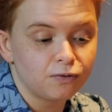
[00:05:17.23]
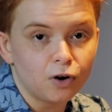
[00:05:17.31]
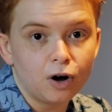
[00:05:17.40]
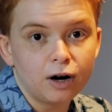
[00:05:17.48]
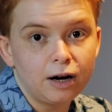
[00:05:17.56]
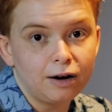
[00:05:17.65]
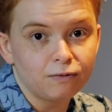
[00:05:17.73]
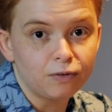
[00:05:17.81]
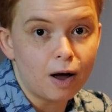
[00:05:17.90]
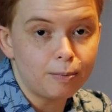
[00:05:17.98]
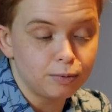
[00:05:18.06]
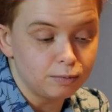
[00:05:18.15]
fawn, and
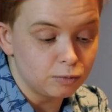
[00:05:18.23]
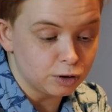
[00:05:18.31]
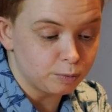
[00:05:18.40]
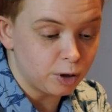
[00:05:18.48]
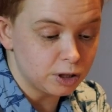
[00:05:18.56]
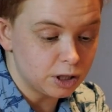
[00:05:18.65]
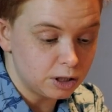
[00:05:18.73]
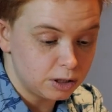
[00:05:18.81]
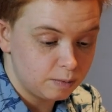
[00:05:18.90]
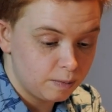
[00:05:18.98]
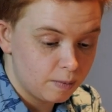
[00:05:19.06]
flop responses.